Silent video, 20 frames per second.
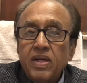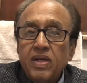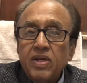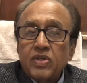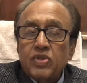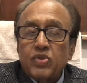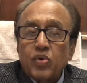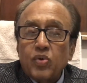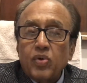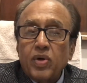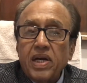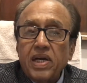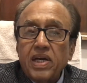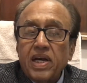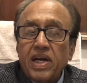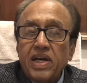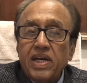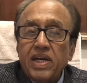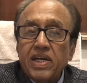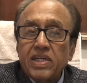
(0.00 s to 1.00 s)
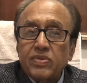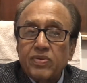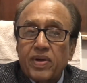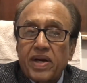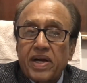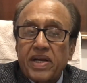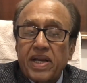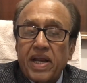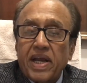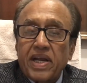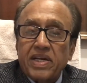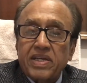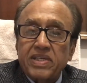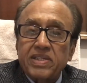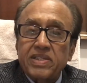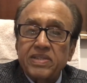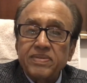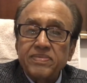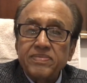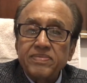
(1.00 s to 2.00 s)
student leaders were
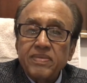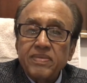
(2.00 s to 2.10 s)
attacked,